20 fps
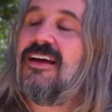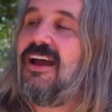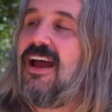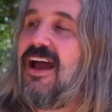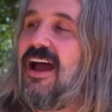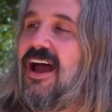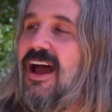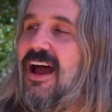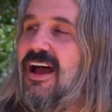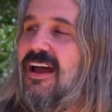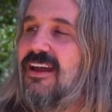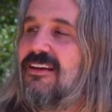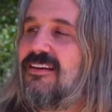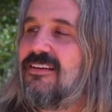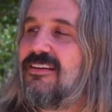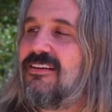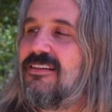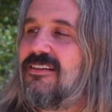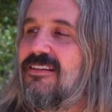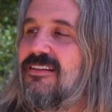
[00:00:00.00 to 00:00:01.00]
And
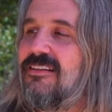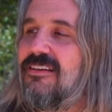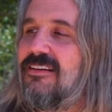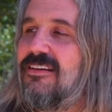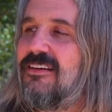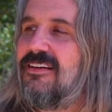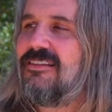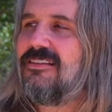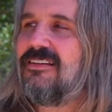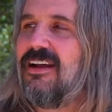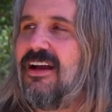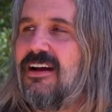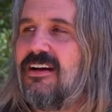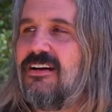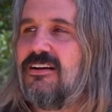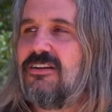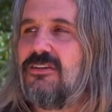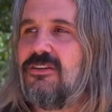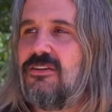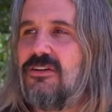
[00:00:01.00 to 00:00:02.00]
he's like,
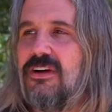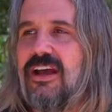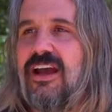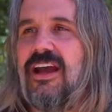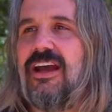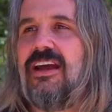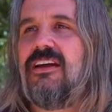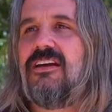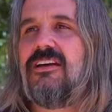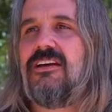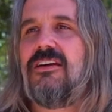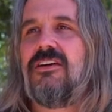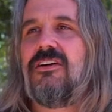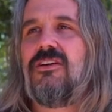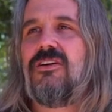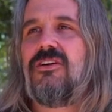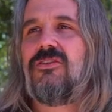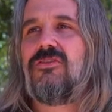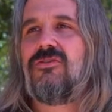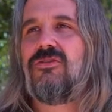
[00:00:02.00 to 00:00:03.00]
okay,
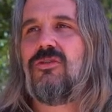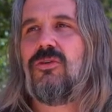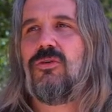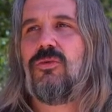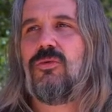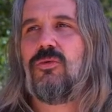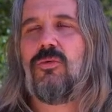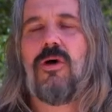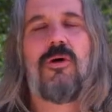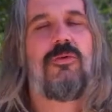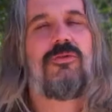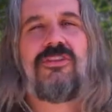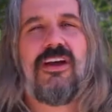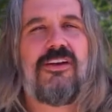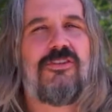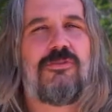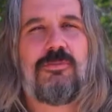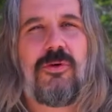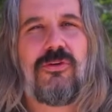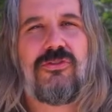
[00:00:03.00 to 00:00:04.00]
so what was I
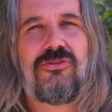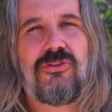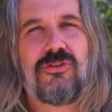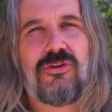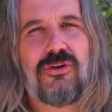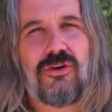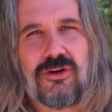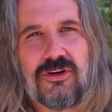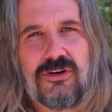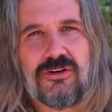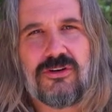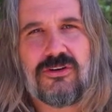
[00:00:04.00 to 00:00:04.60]
supposed to learn?